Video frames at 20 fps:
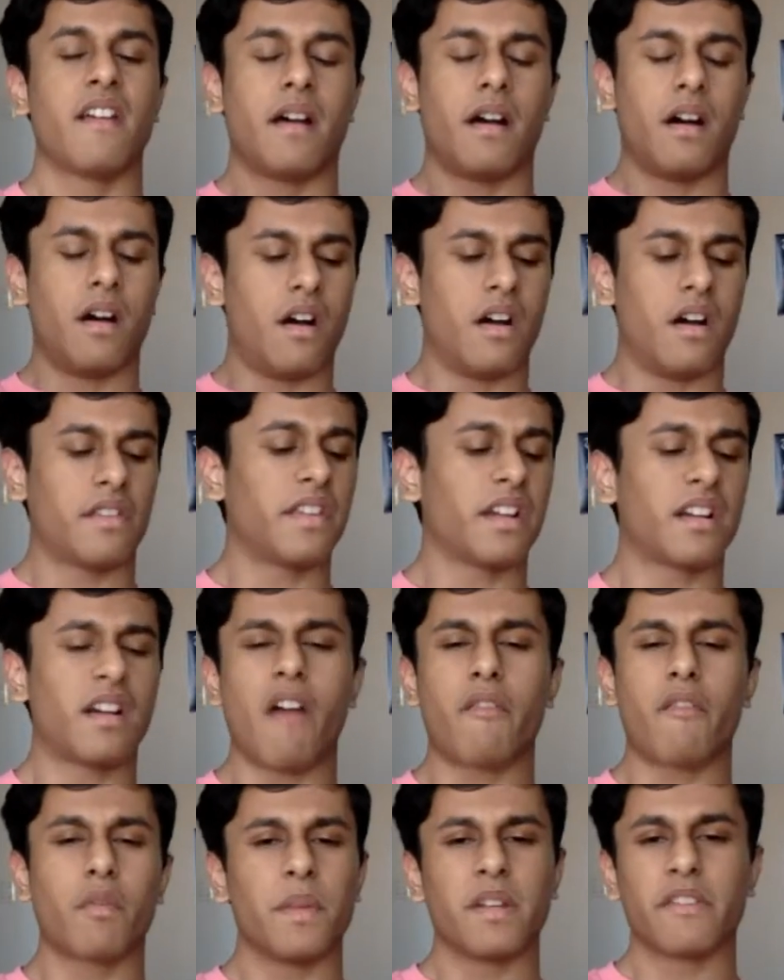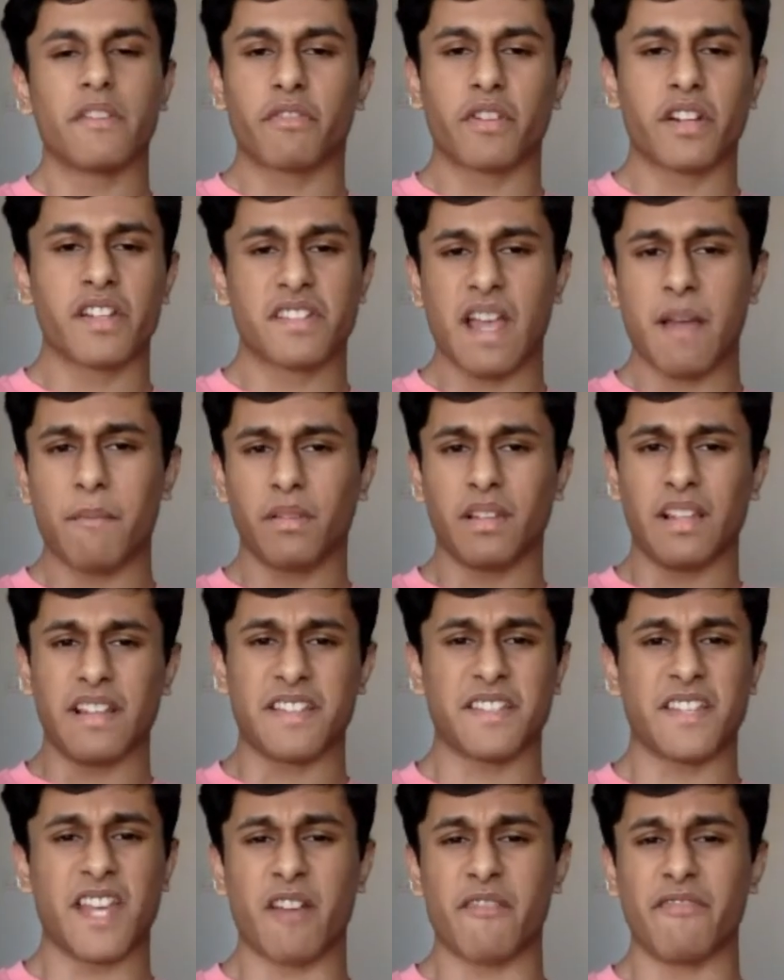The government, for example,
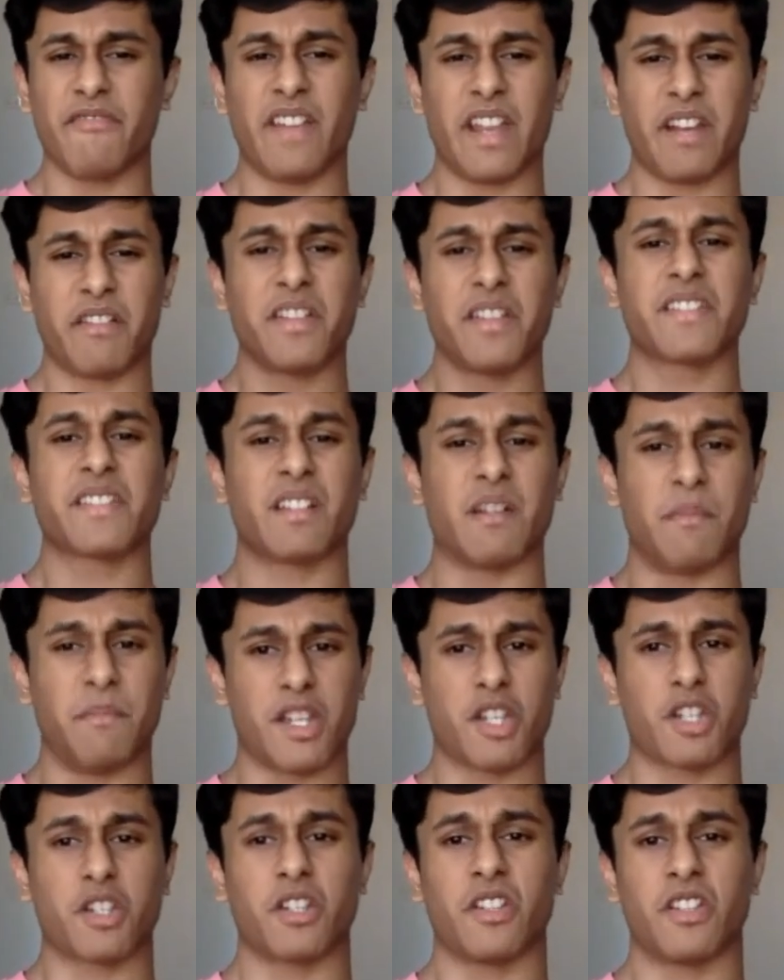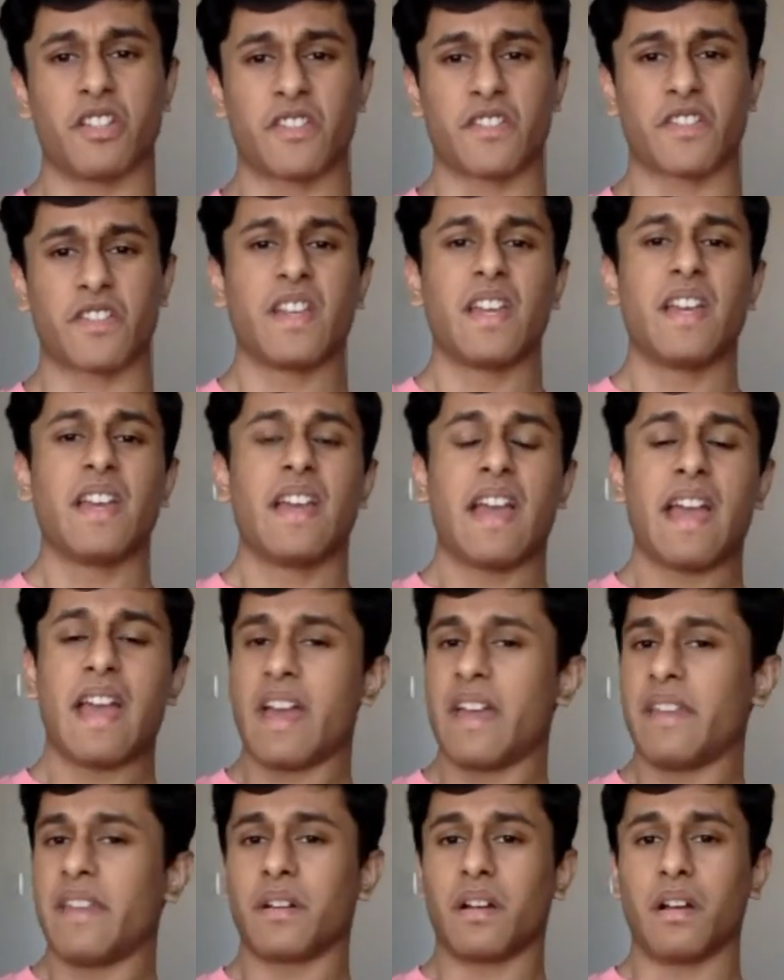has set up various commissions
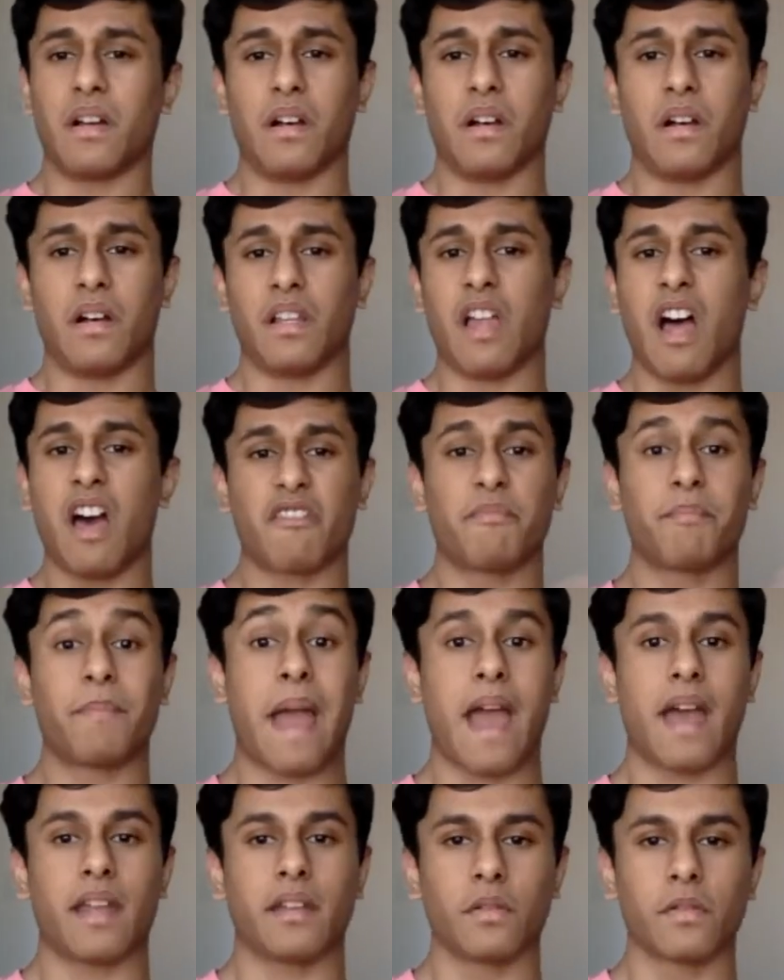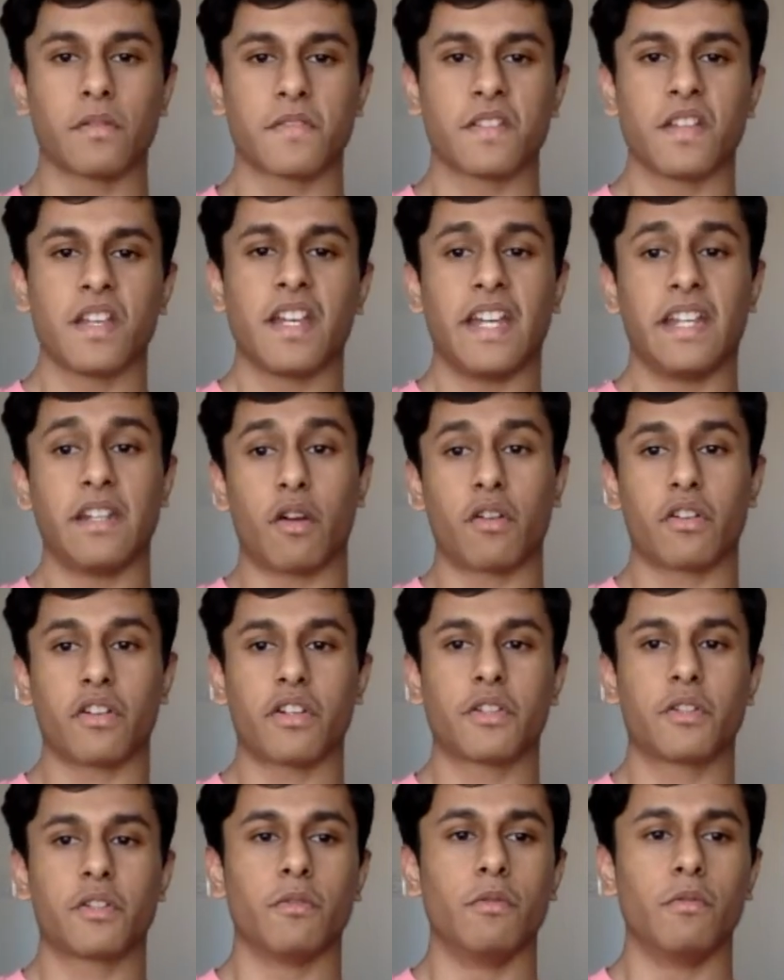and a lot of panels in order
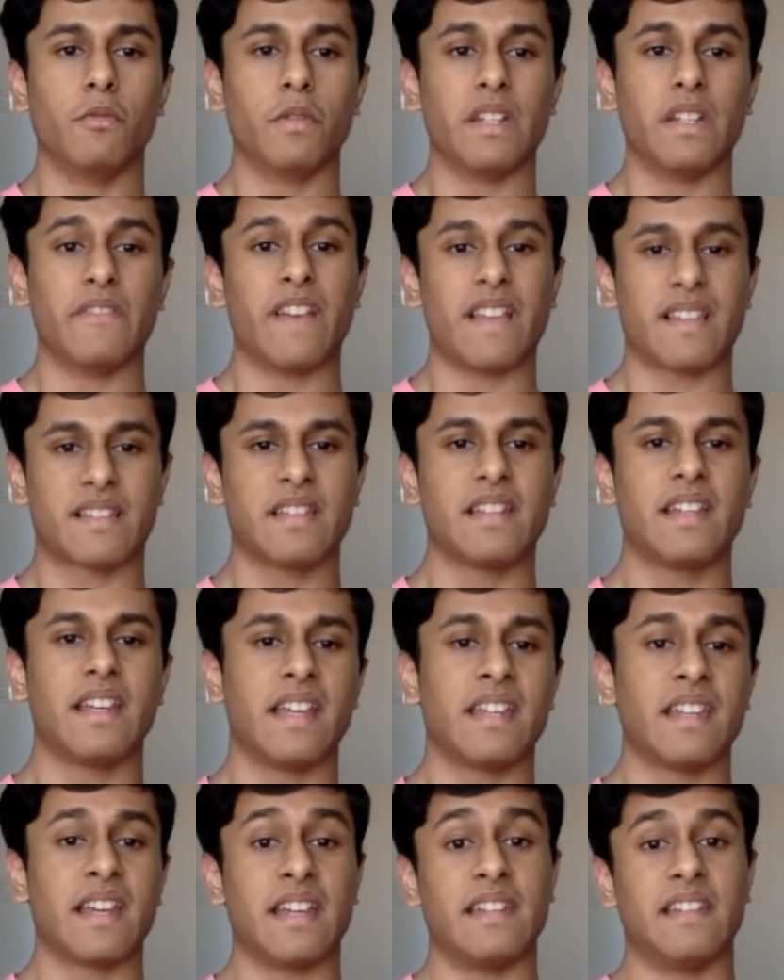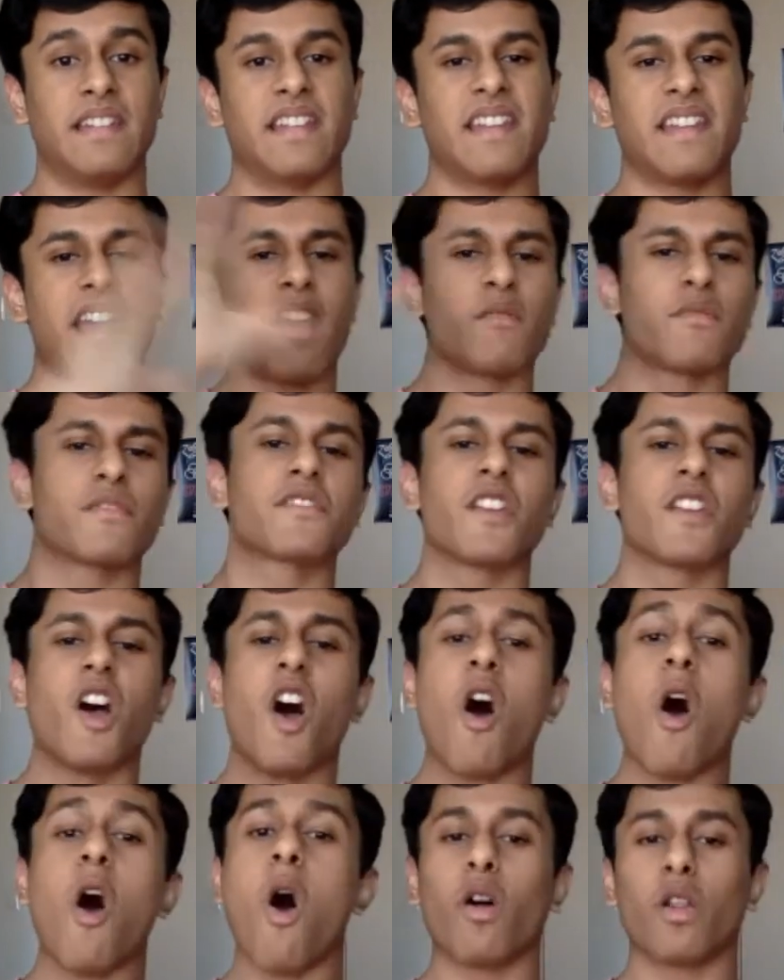to investigate and denounce
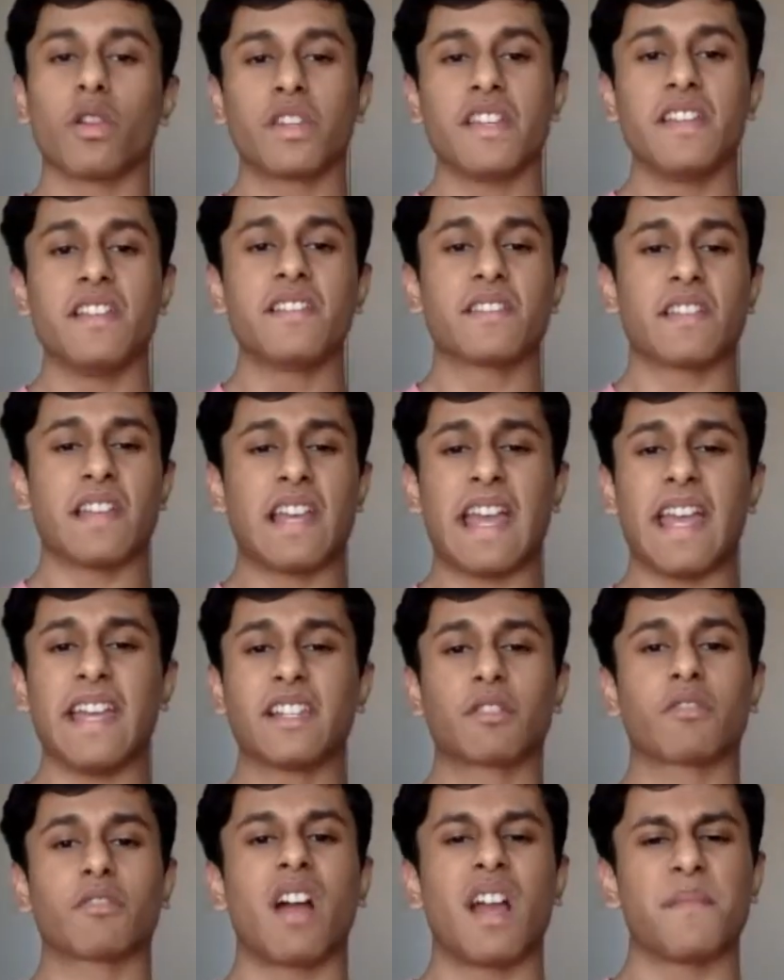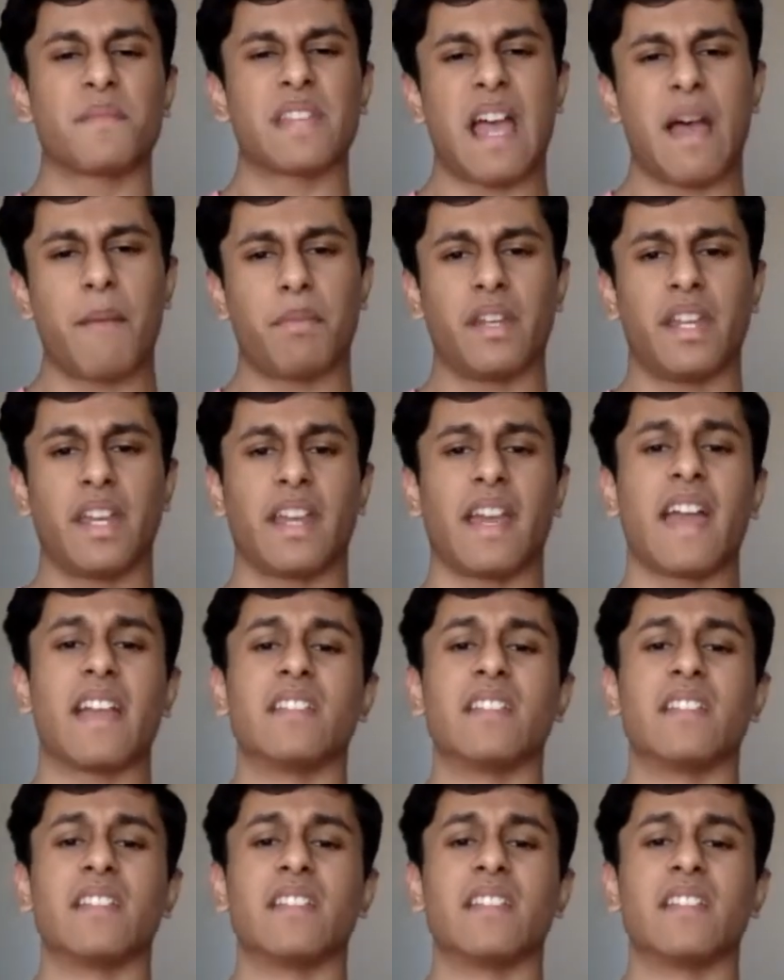all these hate crimes happening,